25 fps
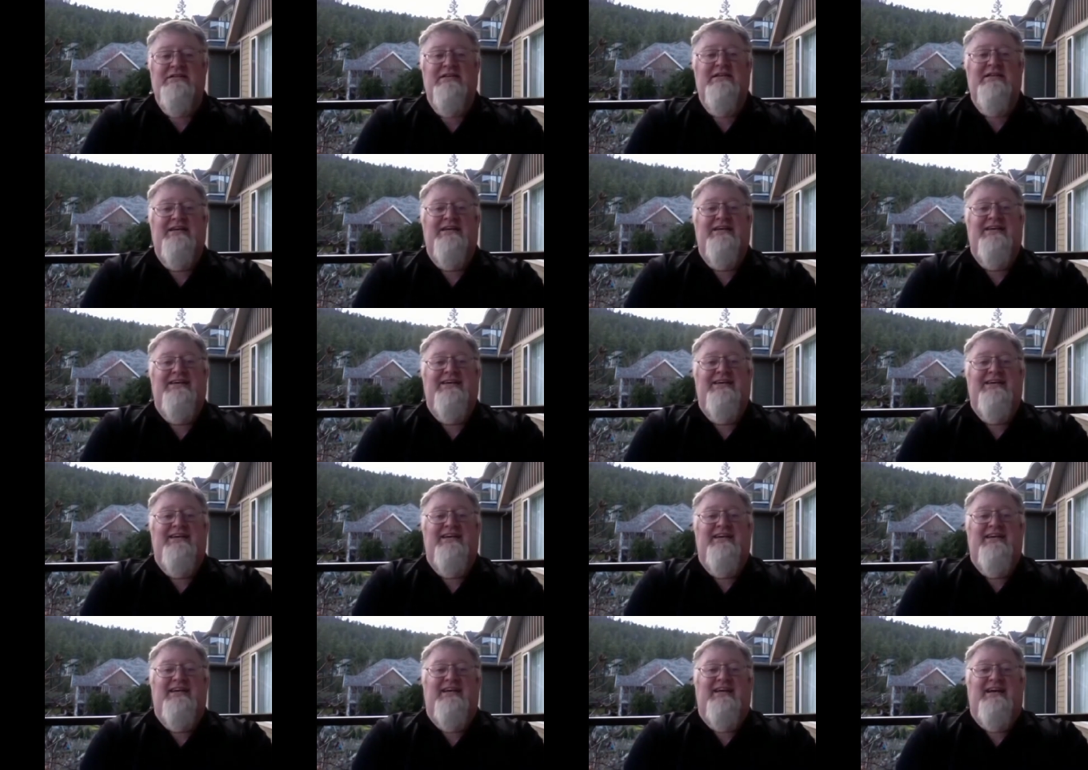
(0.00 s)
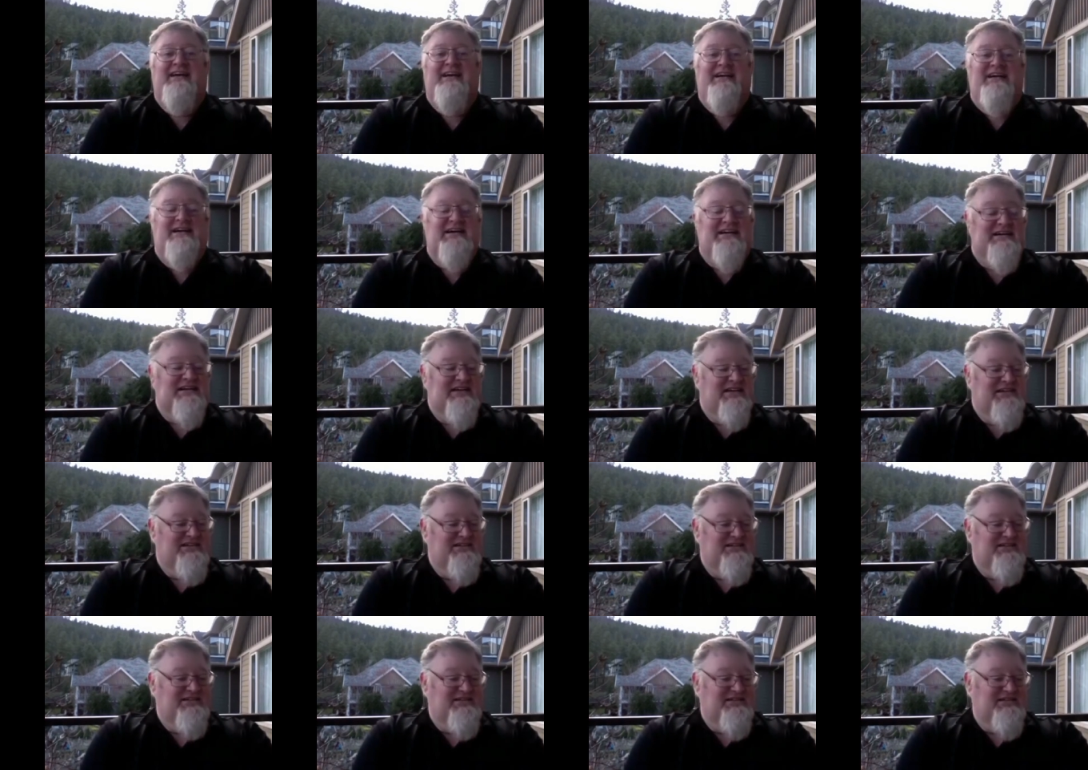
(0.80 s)
uh,
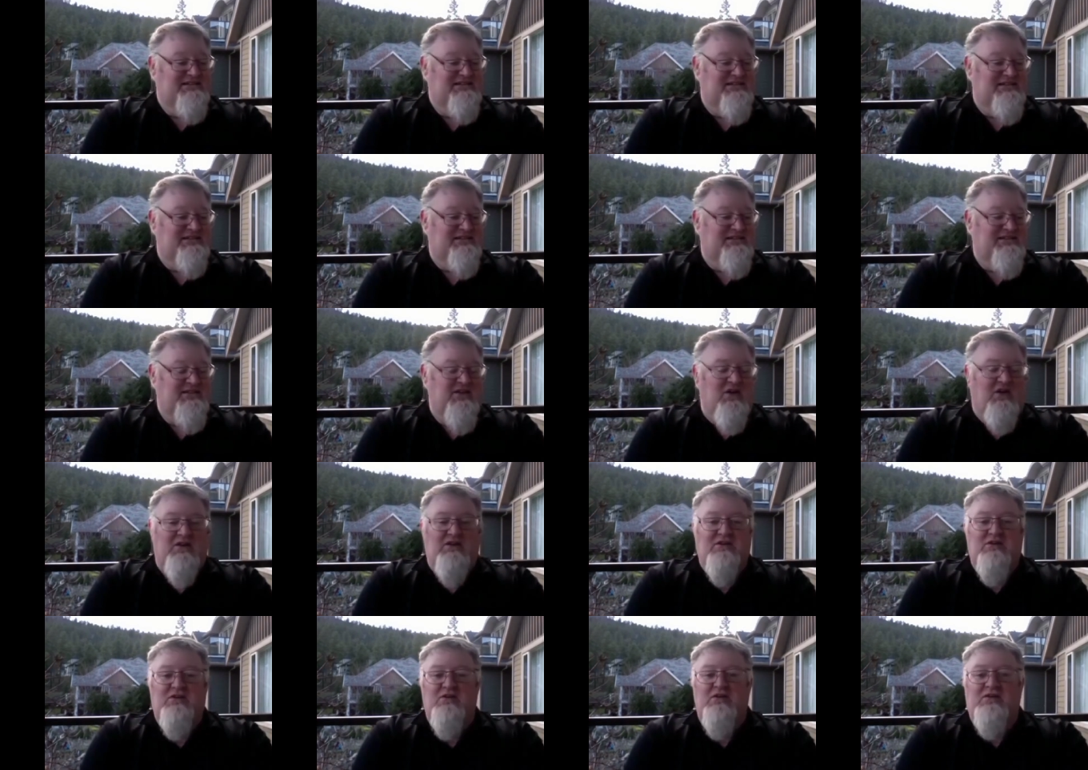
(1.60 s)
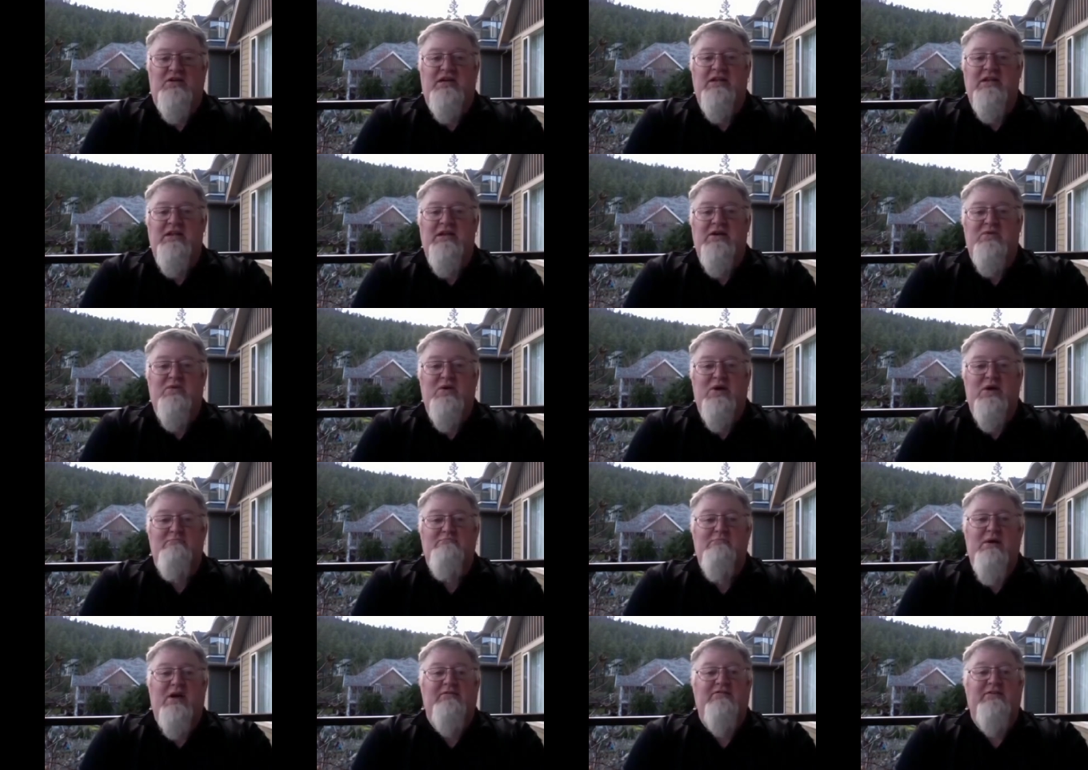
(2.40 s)
not looking like we're above it and
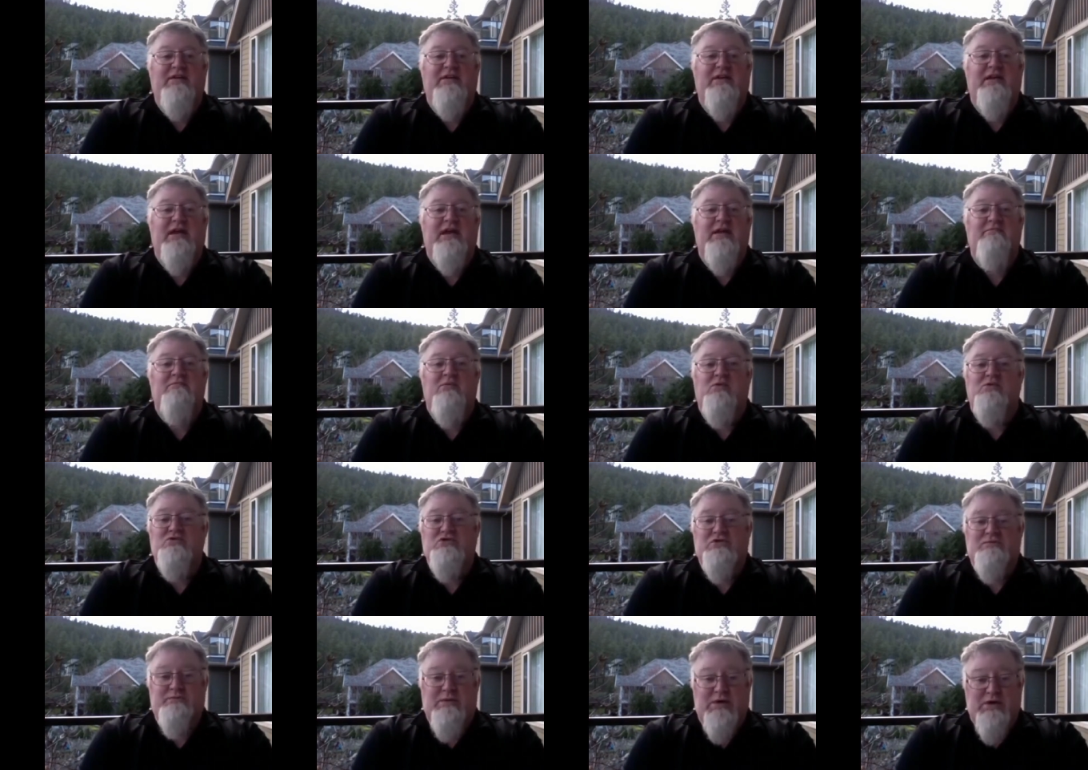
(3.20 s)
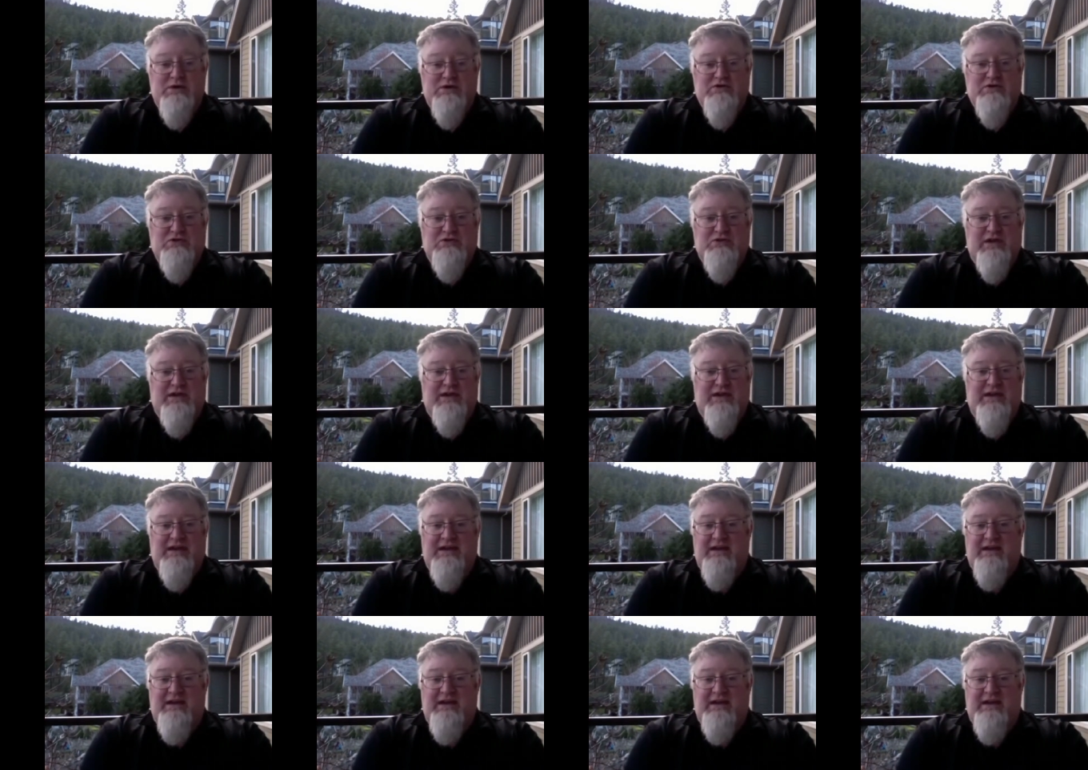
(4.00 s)
more spiritual than it in some
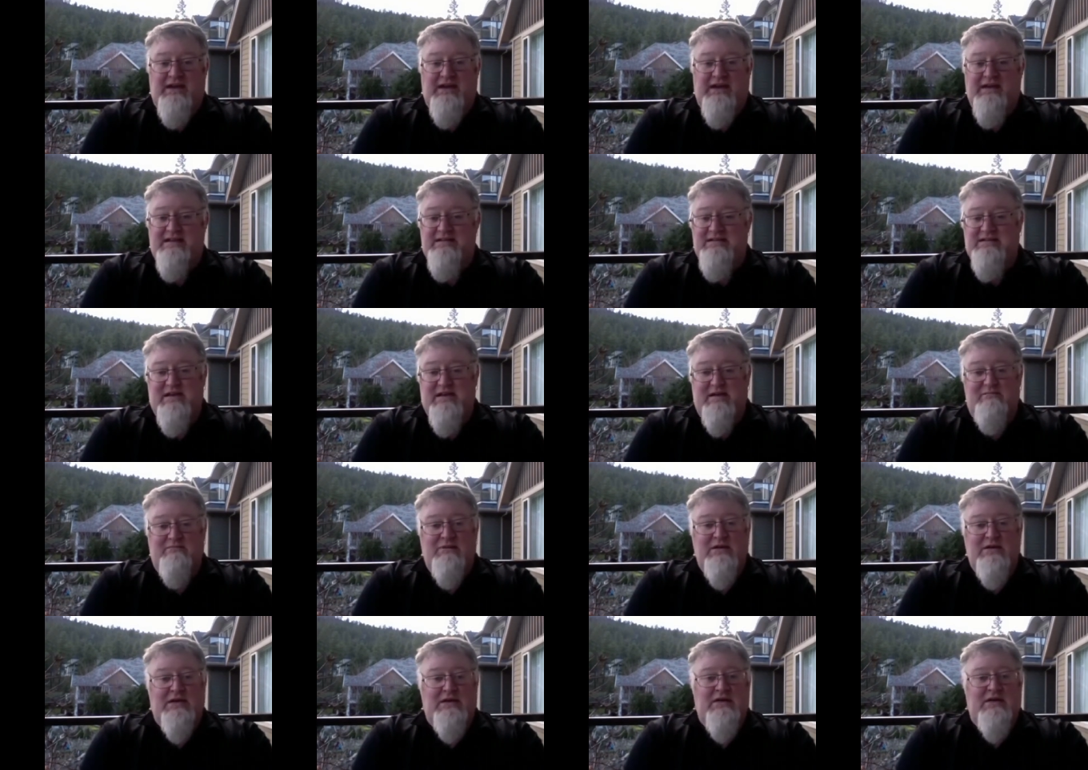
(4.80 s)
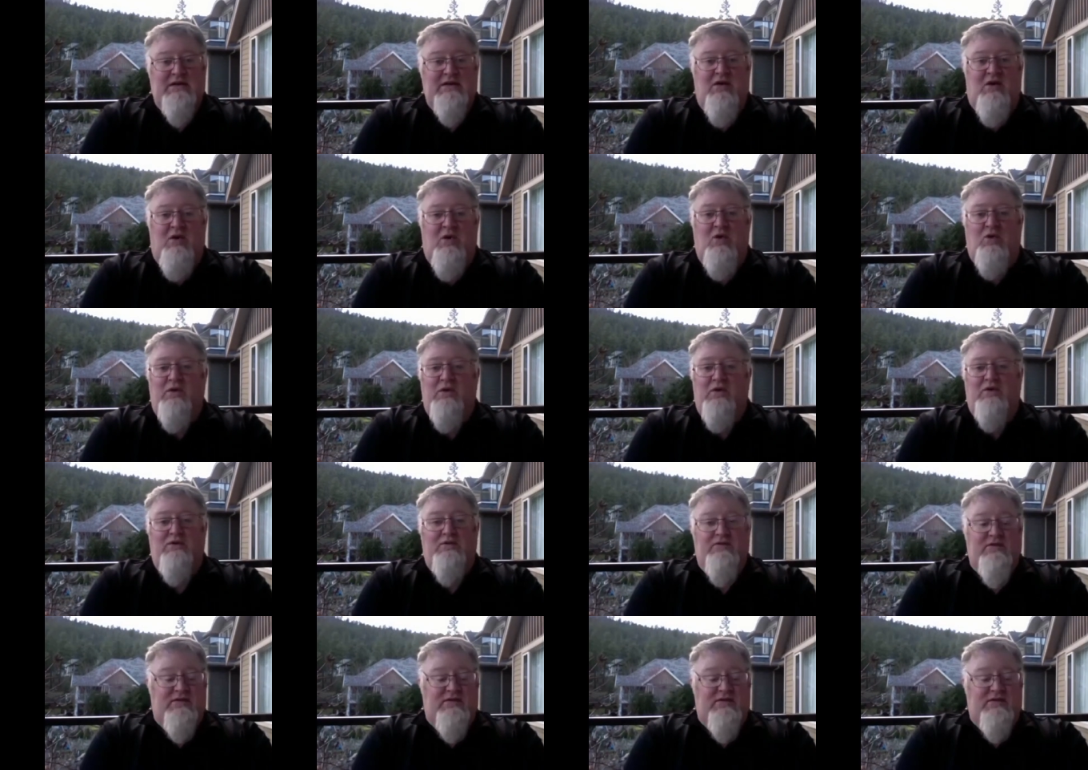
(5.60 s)
holier than that way. So